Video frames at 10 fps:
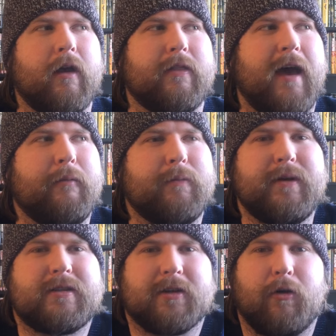That would
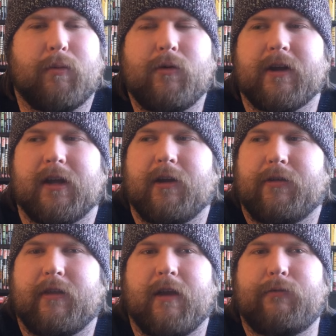be so boring. You
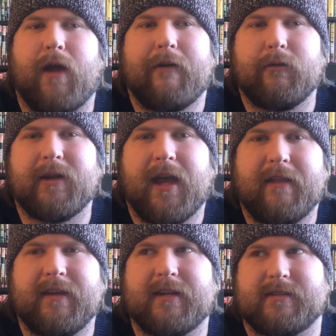know, if everybody
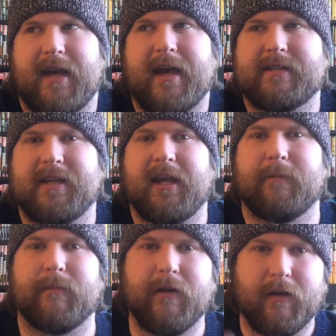had the exact
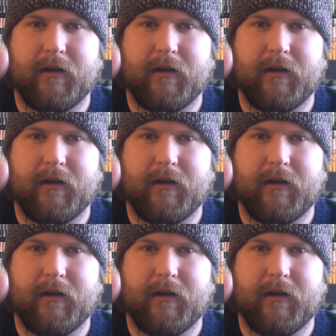same